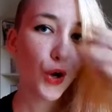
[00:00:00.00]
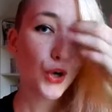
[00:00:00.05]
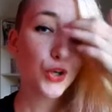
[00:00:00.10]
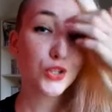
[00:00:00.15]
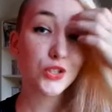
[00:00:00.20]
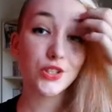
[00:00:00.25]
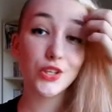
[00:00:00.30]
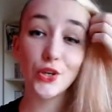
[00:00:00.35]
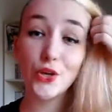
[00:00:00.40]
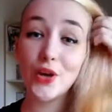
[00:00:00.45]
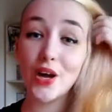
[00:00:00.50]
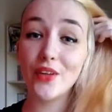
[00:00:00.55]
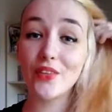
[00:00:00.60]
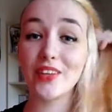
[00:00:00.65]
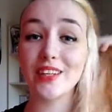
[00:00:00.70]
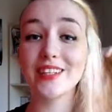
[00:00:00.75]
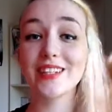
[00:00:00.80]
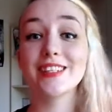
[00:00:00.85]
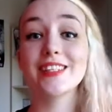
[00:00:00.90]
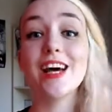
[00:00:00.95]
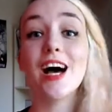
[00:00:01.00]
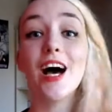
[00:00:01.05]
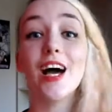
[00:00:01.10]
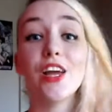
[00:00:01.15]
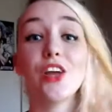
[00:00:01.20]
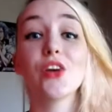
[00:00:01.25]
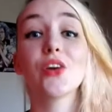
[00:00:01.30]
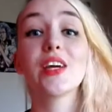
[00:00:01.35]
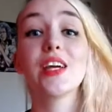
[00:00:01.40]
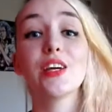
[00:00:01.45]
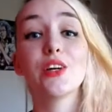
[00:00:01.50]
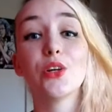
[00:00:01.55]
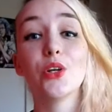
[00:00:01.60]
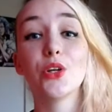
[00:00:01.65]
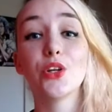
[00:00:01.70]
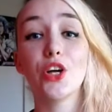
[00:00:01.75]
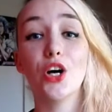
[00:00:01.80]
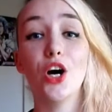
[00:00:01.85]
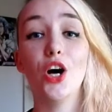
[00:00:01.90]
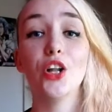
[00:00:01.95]
So now the entire
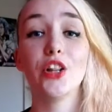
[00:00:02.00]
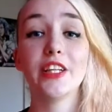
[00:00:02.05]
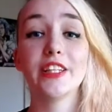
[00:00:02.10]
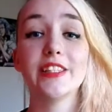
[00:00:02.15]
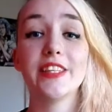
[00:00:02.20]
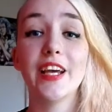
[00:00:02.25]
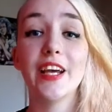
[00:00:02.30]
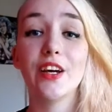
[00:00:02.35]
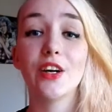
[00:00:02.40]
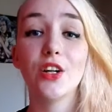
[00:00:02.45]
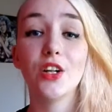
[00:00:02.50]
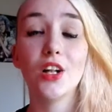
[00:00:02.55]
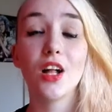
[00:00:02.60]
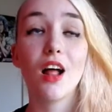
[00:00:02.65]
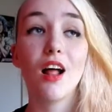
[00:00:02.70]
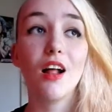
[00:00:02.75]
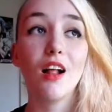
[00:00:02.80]
guild on LaTale